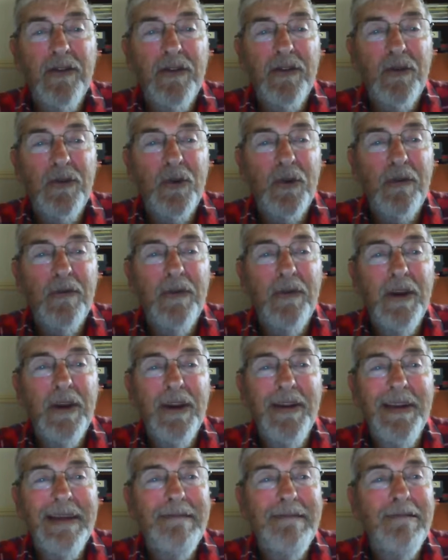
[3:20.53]
sort of
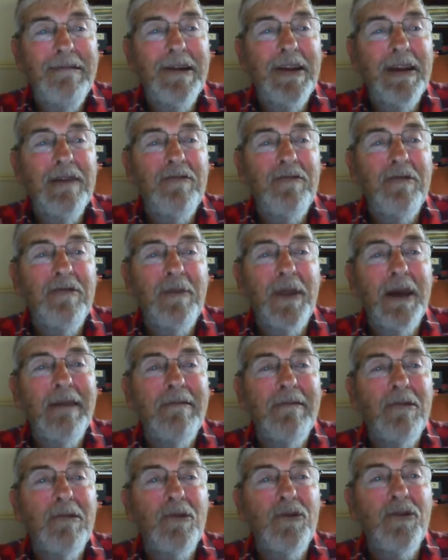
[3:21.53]
nitty-gritty from the
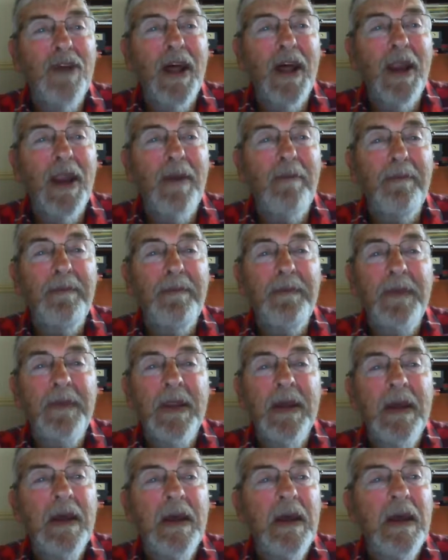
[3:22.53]
Herald Sun.
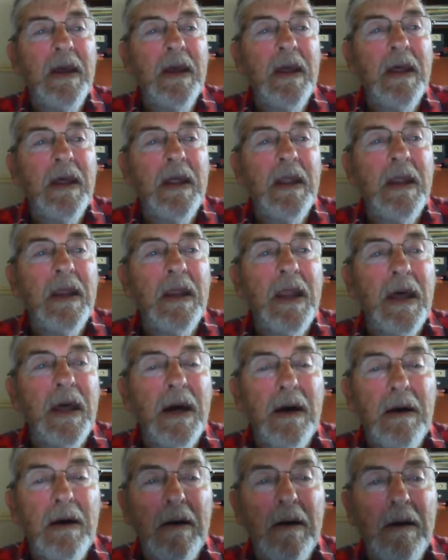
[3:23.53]

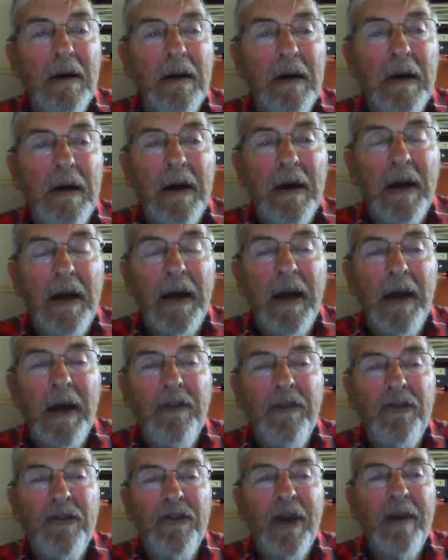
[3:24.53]
Now, at
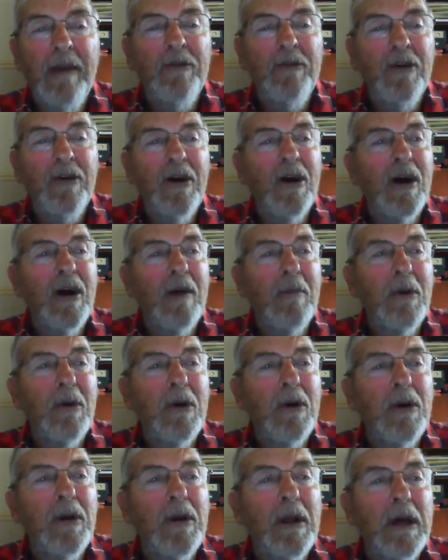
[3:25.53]
the same time,
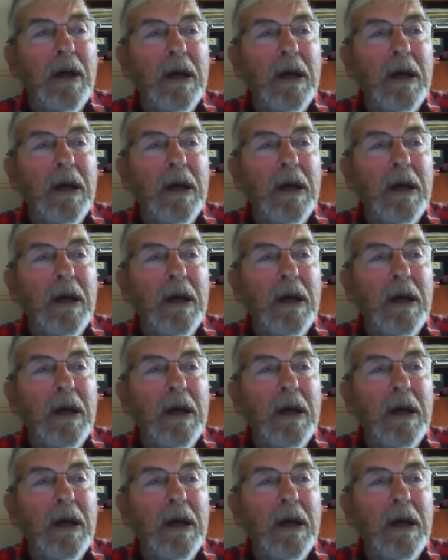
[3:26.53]
on